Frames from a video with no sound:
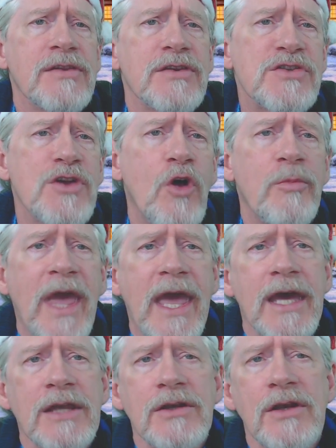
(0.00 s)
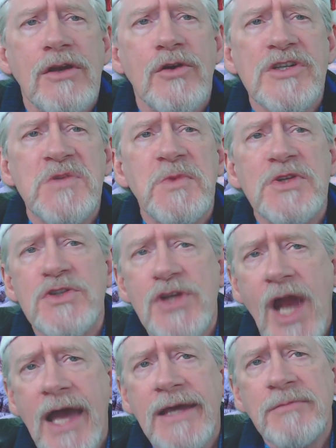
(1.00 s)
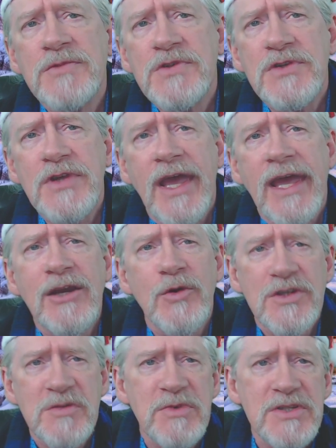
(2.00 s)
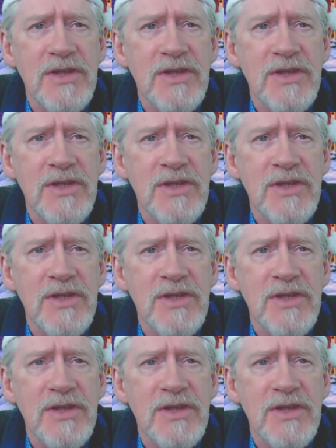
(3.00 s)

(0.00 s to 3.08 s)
The Snowman, Christmas Chimes, A Christmas